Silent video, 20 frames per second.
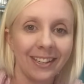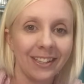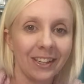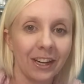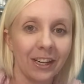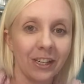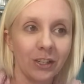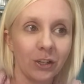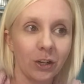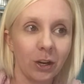
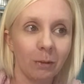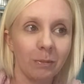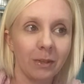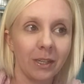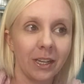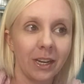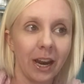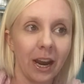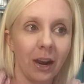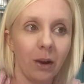Nice job
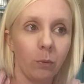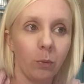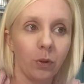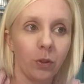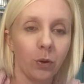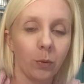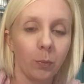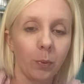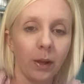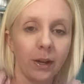today with
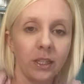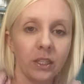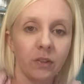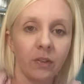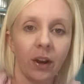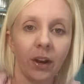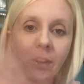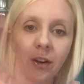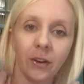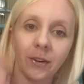your place
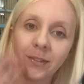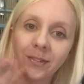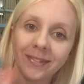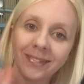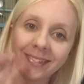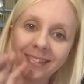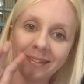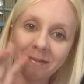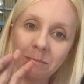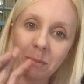value.
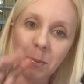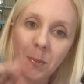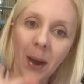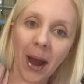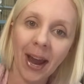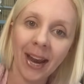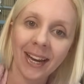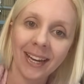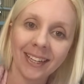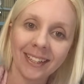
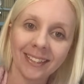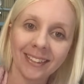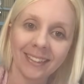Bye-bye.